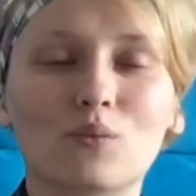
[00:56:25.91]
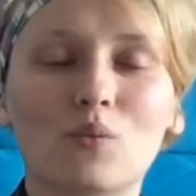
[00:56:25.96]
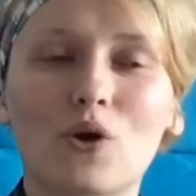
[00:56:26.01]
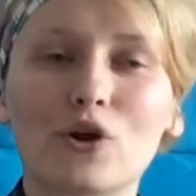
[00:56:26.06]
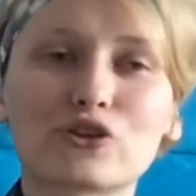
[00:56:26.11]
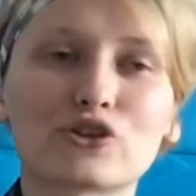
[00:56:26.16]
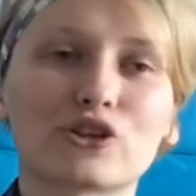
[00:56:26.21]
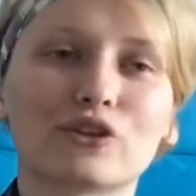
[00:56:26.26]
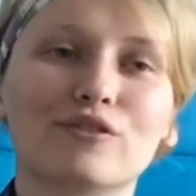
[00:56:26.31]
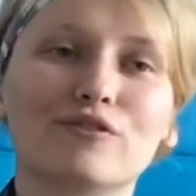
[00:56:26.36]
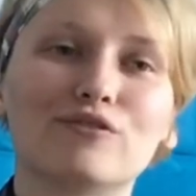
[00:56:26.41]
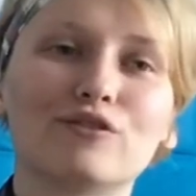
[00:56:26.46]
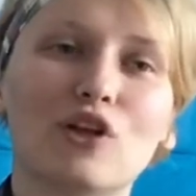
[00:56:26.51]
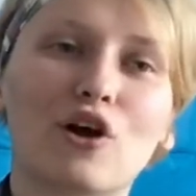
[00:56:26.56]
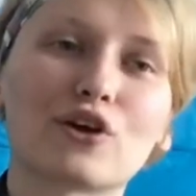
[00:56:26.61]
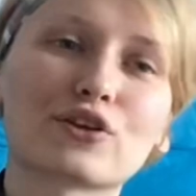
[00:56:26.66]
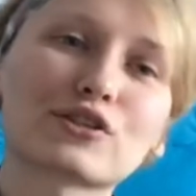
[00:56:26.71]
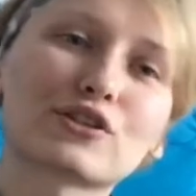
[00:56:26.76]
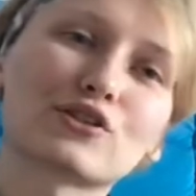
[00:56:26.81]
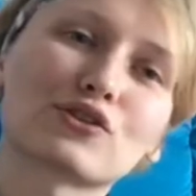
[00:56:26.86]
watching
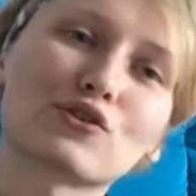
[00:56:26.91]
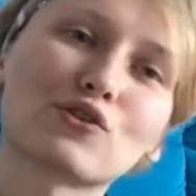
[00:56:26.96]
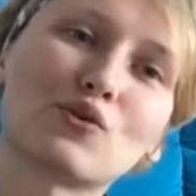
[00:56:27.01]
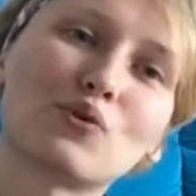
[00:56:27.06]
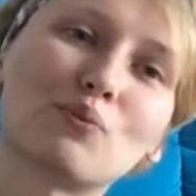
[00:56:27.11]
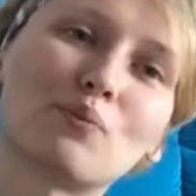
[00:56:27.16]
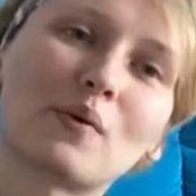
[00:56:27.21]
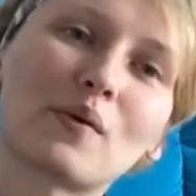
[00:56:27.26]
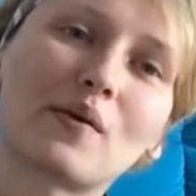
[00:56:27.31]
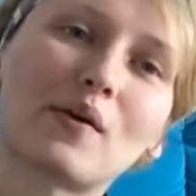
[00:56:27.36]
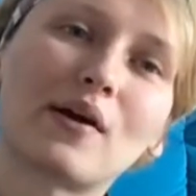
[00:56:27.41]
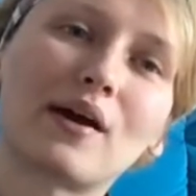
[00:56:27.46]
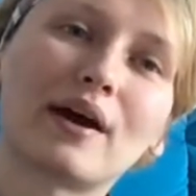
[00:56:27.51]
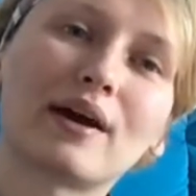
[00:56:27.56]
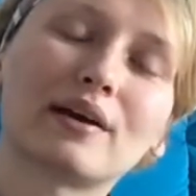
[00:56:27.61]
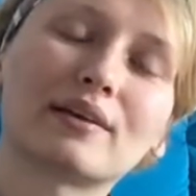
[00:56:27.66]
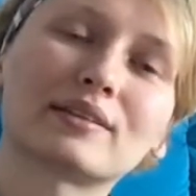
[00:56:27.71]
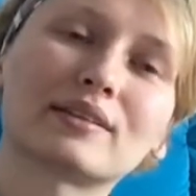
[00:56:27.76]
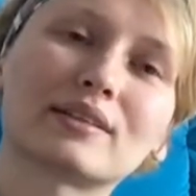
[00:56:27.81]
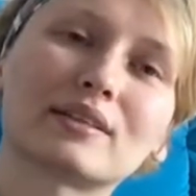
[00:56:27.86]
Flosstube
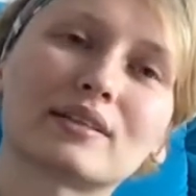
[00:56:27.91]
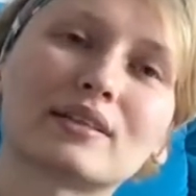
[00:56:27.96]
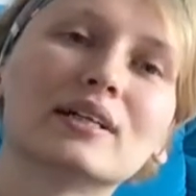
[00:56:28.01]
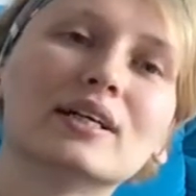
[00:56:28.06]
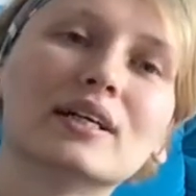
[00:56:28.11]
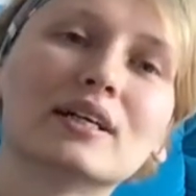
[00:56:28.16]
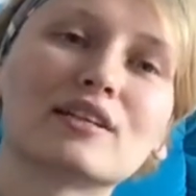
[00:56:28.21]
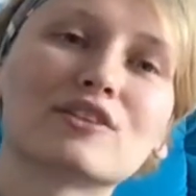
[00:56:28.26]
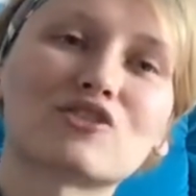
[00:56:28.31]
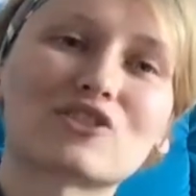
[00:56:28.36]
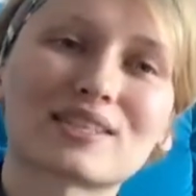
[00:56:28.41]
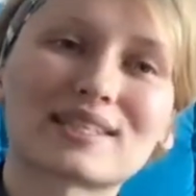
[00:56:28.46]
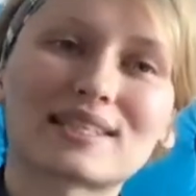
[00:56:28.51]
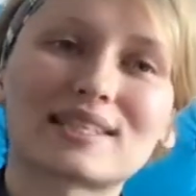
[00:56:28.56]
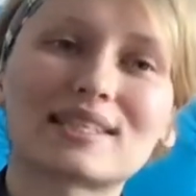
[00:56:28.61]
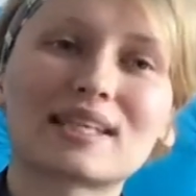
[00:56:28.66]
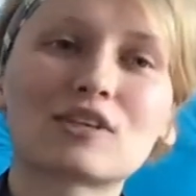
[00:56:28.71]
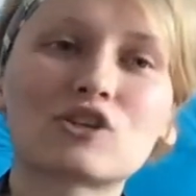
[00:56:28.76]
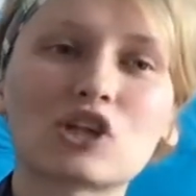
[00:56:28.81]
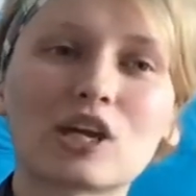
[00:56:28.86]
and just
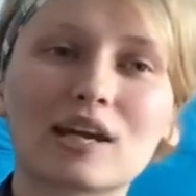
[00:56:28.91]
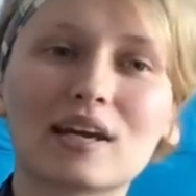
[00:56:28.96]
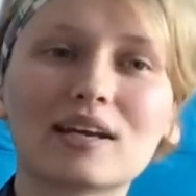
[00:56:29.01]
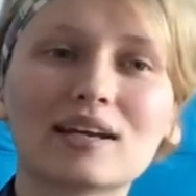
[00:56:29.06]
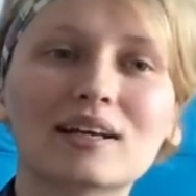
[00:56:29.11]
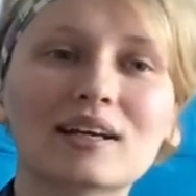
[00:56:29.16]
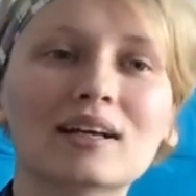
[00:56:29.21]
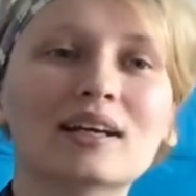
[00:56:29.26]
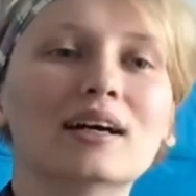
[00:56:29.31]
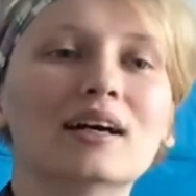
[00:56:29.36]
stitching